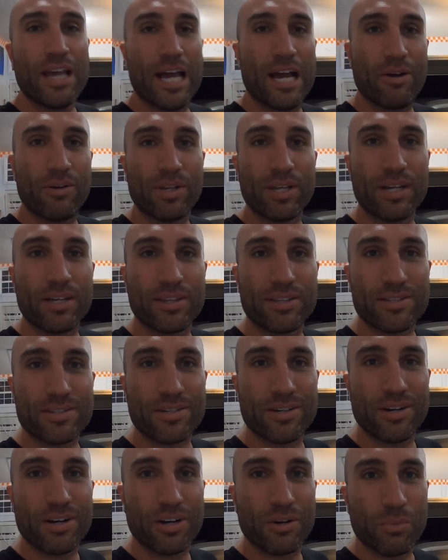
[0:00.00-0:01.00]
how he got this
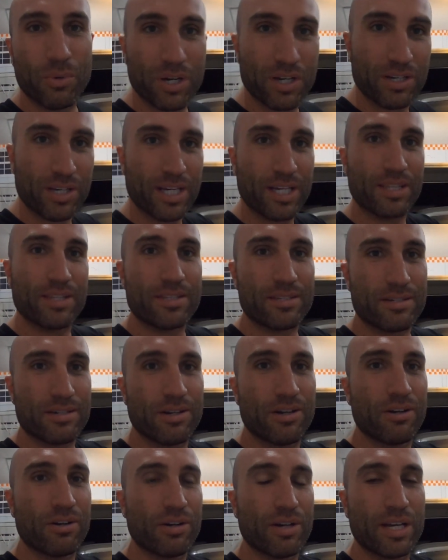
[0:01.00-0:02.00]
car, where he got this
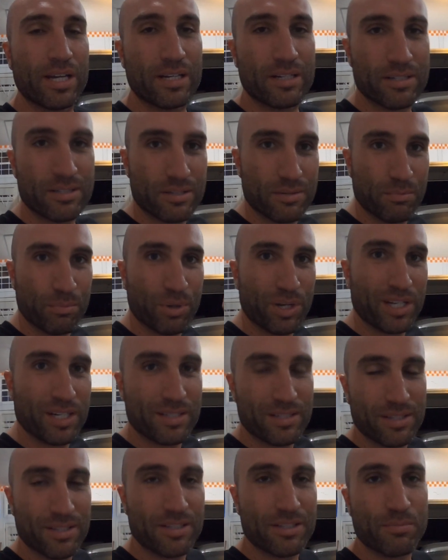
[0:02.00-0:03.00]
car, and bringing
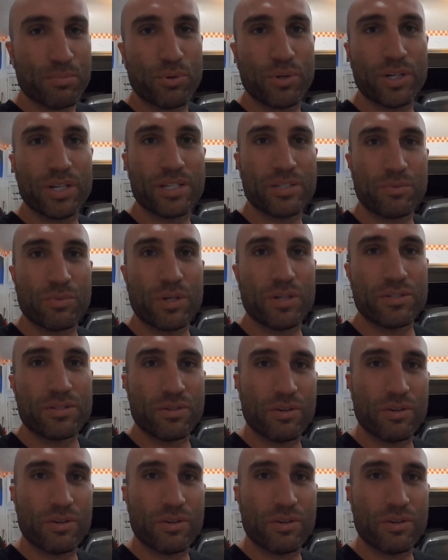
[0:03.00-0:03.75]
it to this point as well.